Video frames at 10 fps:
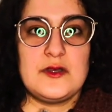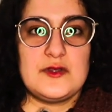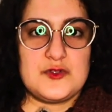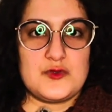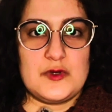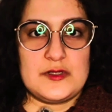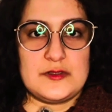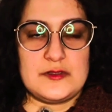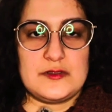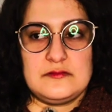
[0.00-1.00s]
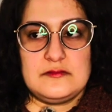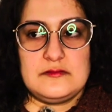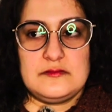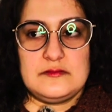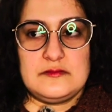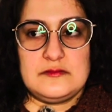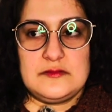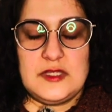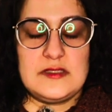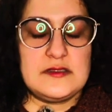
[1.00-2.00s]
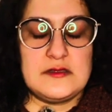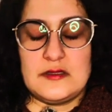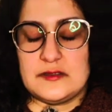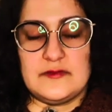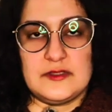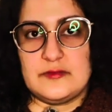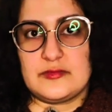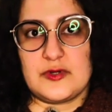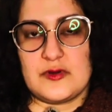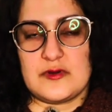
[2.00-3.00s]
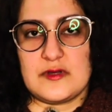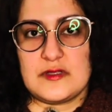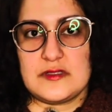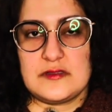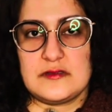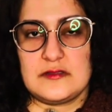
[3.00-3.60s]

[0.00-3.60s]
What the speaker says: sweater is not even in progress.